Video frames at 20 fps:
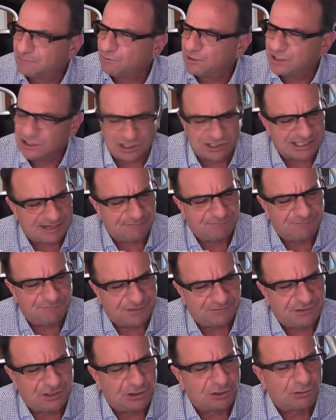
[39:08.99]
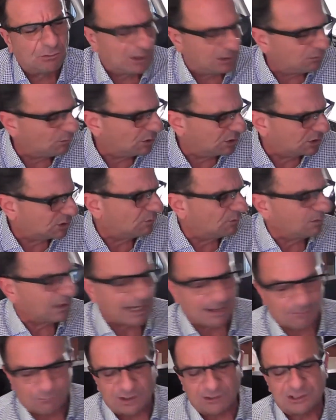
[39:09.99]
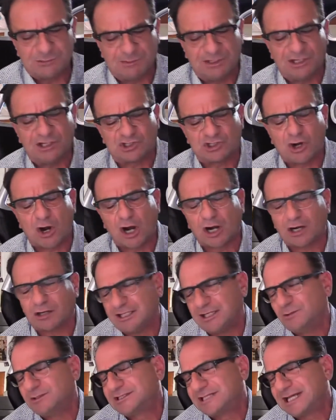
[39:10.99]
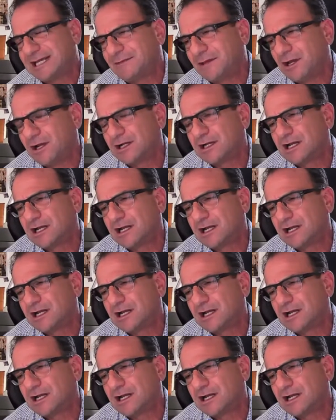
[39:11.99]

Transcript: what is it, $750 or what it's been historically to attend the